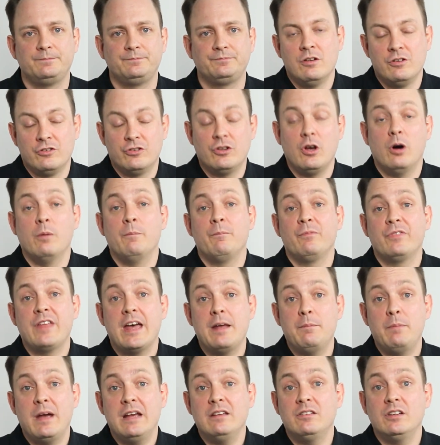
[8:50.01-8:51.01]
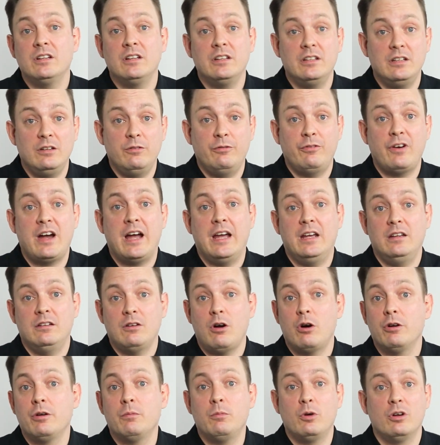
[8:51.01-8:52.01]
So that basically defined
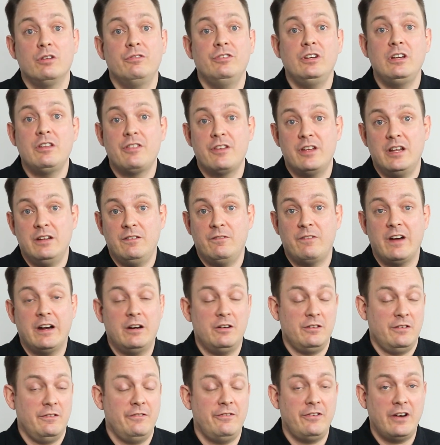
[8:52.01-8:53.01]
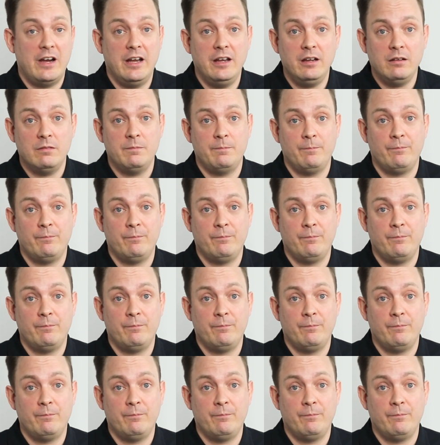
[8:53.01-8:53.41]
automotive ethernet via the PHY.